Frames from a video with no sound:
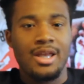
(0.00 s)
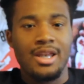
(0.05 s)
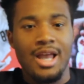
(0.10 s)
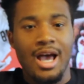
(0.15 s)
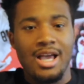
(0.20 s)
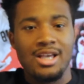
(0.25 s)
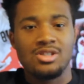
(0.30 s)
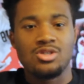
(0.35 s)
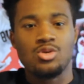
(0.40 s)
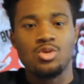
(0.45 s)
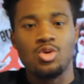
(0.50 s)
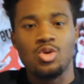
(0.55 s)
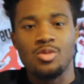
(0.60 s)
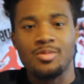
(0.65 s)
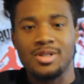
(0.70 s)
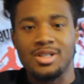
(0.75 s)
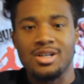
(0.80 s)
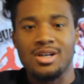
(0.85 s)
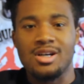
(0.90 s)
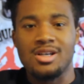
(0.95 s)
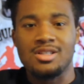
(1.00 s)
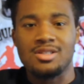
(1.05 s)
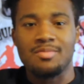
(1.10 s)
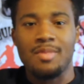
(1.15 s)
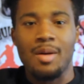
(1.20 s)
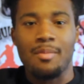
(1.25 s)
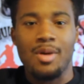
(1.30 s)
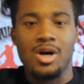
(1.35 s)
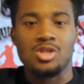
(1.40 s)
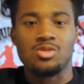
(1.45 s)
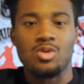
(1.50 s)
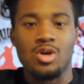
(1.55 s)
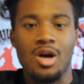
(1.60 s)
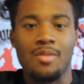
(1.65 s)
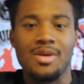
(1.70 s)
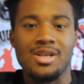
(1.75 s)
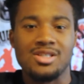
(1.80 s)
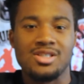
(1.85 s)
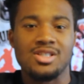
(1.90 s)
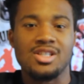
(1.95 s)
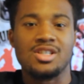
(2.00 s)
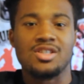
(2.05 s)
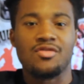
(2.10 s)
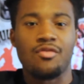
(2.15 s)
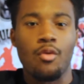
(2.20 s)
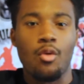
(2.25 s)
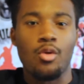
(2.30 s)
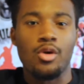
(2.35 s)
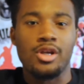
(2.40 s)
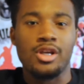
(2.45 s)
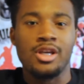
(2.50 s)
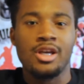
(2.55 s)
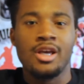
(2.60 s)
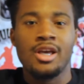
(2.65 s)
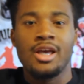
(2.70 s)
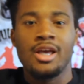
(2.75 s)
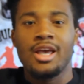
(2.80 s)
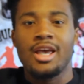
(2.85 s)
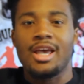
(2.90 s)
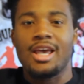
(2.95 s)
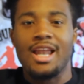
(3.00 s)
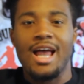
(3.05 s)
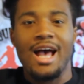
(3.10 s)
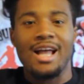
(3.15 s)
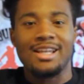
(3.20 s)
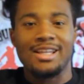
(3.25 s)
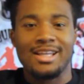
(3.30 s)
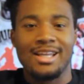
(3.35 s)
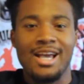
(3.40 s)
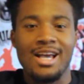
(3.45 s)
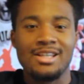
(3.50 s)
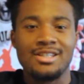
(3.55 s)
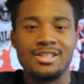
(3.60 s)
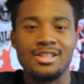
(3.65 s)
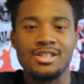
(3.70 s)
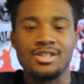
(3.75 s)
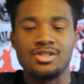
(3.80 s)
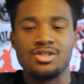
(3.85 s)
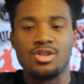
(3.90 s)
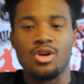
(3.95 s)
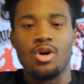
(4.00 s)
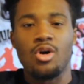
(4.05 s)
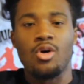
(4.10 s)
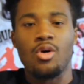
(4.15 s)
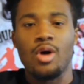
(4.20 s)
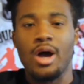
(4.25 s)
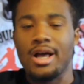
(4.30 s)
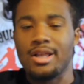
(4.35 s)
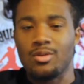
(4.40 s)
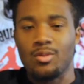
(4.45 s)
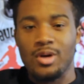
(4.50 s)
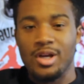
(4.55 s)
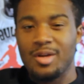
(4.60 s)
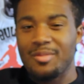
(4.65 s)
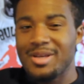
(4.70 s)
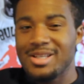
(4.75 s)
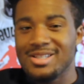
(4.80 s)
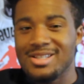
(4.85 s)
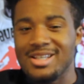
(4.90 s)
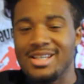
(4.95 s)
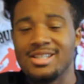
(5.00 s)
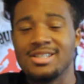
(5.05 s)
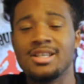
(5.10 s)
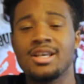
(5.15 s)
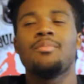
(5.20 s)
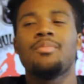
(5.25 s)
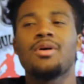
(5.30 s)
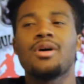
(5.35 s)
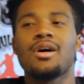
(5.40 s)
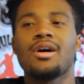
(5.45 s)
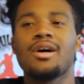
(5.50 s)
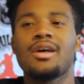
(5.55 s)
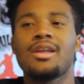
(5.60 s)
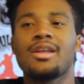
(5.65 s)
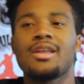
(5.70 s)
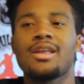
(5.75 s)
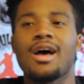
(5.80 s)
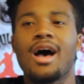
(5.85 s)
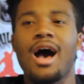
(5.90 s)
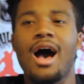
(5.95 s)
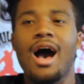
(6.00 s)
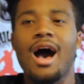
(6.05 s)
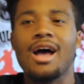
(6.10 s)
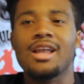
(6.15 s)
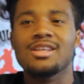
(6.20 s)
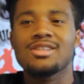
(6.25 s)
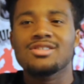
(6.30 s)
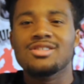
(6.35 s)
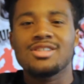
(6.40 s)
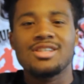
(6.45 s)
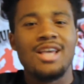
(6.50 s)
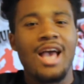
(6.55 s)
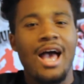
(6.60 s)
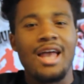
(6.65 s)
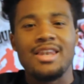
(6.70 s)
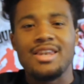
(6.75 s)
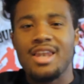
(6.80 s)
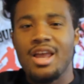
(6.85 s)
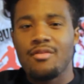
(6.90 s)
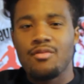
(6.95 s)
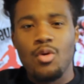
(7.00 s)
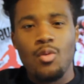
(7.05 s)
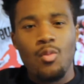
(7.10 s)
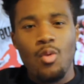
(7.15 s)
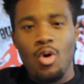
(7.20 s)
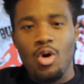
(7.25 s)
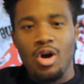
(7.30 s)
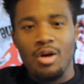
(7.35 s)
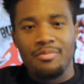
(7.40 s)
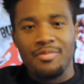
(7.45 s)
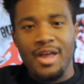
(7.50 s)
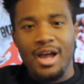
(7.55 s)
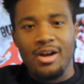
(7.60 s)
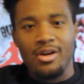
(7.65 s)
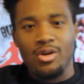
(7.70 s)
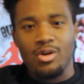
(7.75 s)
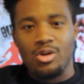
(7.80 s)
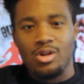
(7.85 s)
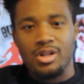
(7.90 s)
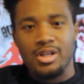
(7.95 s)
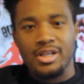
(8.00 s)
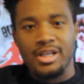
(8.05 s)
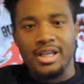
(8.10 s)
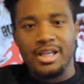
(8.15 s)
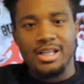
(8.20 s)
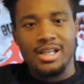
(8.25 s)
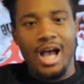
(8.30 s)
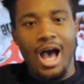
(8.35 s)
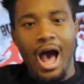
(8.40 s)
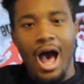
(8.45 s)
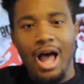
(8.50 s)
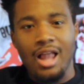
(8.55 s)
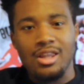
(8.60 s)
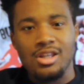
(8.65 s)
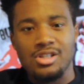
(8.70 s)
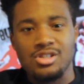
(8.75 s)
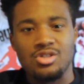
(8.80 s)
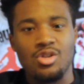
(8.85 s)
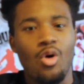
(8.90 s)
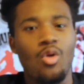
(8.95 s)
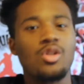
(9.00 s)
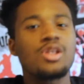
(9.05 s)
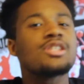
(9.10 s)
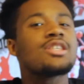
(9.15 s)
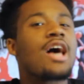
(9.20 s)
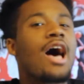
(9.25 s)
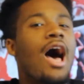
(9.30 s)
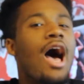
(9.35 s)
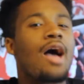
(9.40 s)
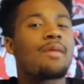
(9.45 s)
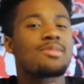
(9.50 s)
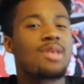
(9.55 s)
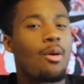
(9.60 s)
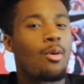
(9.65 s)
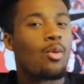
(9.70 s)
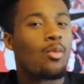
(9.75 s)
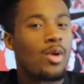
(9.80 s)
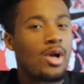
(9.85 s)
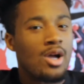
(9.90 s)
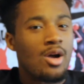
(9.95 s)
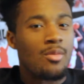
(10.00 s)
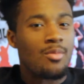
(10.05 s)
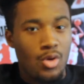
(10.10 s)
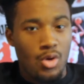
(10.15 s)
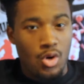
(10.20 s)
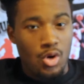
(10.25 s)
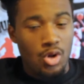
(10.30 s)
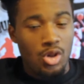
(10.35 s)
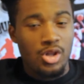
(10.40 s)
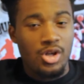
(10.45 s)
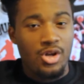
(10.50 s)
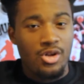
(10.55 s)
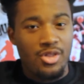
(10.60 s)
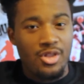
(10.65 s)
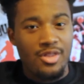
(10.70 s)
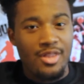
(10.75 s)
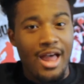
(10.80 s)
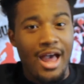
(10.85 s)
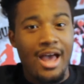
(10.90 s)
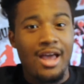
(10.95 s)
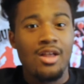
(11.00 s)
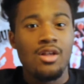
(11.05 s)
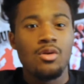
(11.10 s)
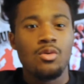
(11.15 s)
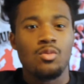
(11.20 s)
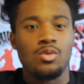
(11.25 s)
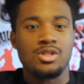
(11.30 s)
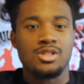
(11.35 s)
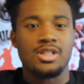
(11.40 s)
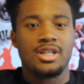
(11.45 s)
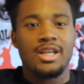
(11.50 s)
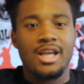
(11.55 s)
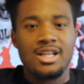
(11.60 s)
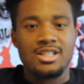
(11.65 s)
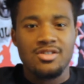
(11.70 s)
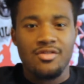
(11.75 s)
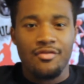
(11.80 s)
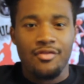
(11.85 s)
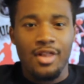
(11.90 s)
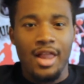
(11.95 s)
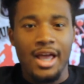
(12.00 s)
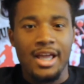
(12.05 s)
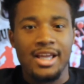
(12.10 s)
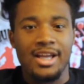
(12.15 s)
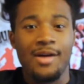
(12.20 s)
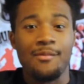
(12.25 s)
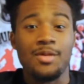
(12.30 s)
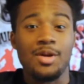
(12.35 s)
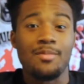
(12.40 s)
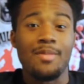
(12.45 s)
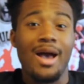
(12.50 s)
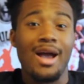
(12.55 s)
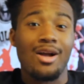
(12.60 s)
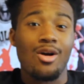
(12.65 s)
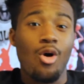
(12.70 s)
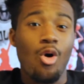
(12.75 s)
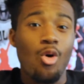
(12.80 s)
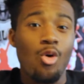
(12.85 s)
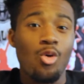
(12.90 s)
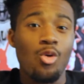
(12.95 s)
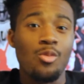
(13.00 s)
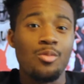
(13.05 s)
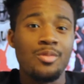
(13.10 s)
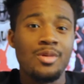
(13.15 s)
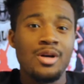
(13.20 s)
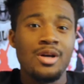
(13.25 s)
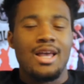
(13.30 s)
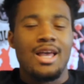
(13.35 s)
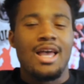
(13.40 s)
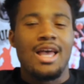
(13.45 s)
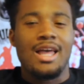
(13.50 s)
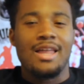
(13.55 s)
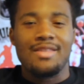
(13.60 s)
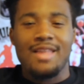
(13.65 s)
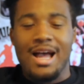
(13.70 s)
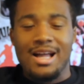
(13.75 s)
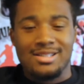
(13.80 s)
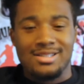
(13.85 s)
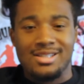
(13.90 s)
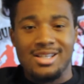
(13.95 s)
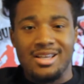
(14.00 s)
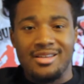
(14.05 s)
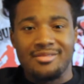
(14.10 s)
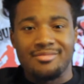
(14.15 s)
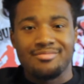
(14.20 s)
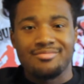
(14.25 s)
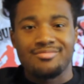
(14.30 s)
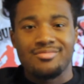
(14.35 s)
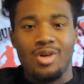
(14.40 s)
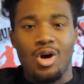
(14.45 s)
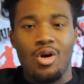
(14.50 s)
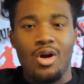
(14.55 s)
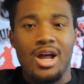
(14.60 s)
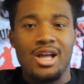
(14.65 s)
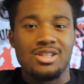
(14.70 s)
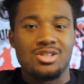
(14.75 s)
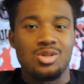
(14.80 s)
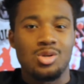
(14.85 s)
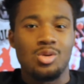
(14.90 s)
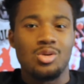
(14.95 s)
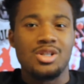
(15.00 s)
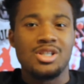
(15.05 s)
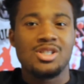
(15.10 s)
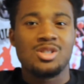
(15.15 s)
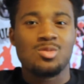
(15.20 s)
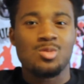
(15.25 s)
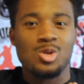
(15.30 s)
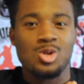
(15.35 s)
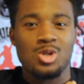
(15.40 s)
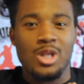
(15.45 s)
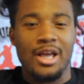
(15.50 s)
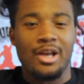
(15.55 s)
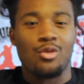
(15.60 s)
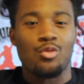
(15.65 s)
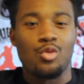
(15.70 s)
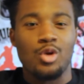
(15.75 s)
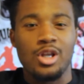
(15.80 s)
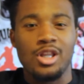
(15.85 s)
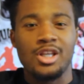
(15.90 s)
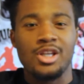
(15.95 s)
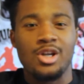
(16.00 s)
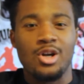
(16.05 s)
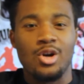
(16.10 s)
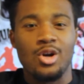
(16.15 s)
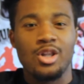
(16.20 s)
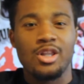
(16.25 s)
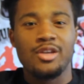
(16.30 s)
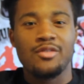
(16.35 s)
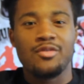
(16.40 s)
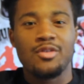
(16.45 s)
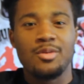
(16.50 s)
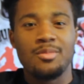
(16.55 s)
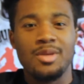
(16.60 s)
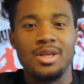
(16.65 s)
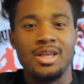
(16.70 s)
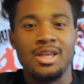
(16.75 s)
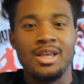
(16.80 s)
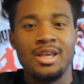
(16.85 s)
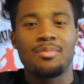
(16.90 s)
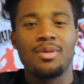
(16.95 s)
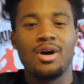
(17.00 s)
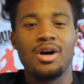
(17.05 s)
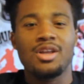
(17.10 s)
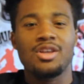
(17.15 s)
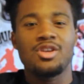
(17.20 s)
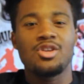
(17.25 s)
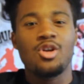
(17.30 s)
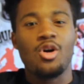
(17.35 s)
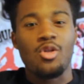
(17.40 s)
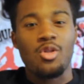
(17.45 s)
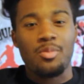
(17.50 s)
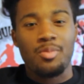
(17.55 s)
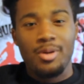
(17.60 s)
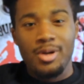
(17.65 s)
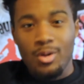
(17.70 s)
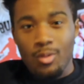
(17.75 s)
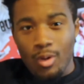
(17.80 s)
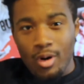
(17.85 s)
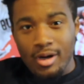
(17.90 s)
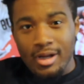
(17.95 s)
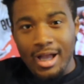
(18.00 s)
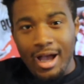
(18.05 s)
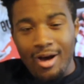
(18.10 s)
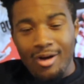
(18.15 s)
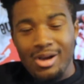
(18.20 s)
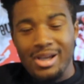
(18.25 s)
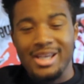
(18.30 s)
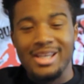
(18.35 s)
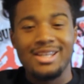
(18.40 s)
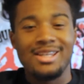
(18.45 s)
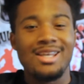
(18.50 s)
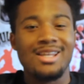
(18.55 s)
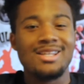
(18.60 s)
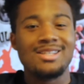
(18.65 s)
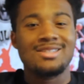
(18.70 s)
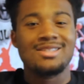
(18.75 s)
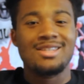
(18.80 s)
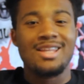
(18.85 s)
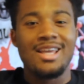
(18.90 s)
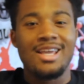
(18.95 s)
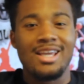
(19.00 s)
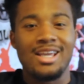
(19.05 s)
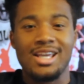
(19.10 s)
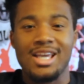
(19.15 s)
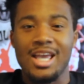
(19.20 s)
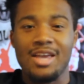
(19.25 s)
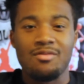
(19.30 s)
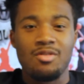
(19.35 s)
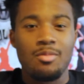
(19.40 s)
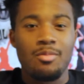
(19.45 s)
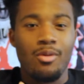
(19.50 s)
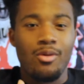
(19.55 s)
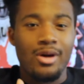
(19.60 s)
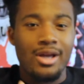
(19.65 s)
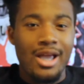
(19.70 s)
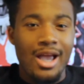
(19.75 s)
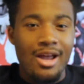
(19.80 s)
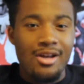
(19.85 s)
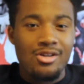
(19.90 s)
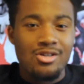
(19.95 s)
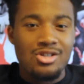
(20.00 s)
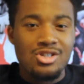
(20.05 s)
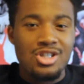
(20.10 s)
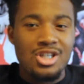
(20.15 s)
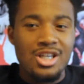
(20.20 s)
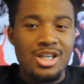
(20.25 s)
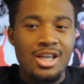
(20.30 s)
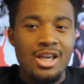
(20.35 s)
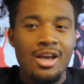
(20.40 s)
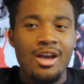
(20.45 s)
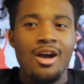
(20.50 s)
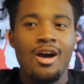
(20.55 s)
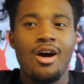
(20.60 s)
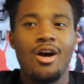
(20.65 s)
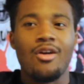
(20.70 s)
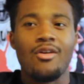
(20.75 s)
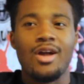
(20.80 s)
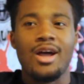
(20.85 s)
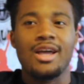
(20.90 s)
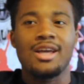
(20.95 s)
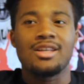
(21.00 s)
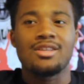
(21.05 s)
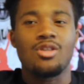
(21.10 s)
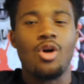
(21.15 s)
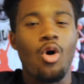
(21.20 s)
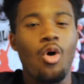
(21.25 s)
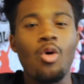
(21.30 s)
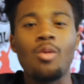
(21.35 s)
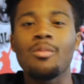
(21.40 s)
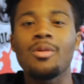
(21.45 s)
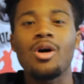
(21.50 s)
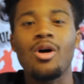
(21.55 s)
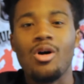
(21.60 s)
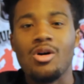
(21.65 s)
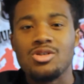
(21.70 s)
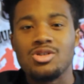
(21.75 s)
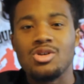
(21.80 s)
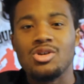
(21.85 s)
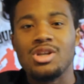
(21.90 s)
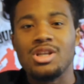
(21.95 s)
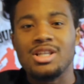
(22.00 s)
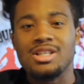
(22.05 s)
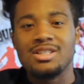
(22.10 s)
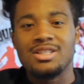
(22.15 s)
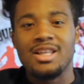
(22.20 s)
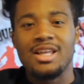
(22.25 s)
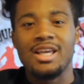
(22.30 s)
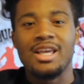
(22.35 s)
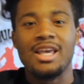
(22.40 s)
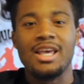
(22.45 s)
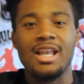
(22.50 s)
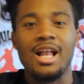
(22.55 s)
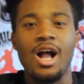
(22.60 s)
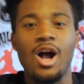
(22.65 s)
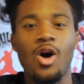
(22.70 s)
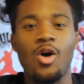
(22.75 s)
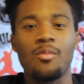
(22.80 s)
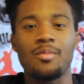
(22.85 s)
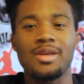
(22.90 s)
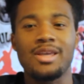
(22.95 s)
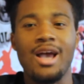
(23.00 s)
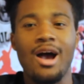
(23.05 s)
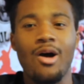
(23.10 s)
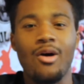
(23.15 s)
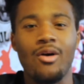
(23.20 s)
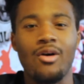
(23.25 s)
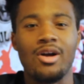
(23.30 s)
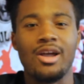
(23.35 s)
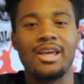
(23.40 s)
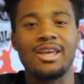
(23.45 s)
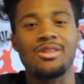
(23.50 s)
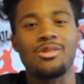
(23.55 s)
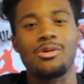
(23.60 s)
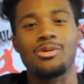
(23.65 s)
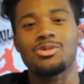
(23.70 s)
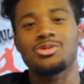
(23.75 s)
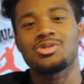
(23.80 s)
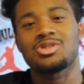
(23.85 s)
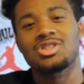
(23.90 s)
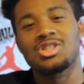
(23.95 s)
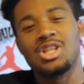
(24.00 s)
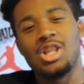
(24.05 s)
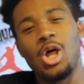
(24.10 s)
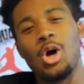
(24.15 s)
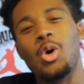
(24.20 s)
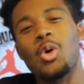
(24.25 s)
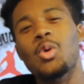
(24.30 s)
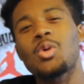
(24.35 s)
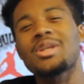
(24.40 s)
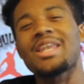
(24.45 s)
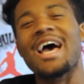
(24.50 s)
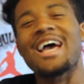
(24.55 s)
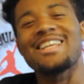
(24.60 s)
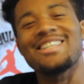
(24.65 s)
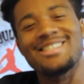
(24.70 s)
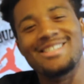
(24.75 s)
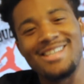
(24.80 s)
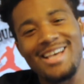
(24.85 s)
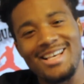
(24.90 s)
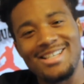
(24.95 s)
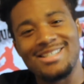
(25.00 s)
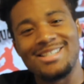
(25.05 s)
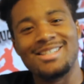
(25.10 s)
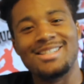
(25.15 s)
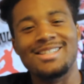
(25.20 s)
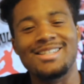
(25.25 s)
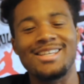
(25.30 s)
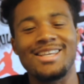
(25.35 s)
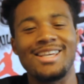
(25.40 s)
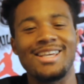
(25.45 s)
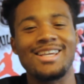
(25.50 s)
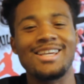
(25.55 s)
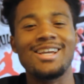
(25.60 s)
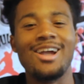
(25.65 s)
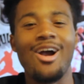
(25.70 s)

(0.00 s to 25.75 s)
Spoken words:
in high school because my bus would come at 6:40 and I had to catch it, so I had to wake up at 6. But honestly, I never woke up that early in college. The only times I would wake up earlier than that was to catch a flight coming back home, and that's it. Alright, so this was like really early for me, but you know, the pre-workout, it did its thing, gave your boy energy. Alright, the oatmeal also did its thing, it helped me out, okay? Those slow digesting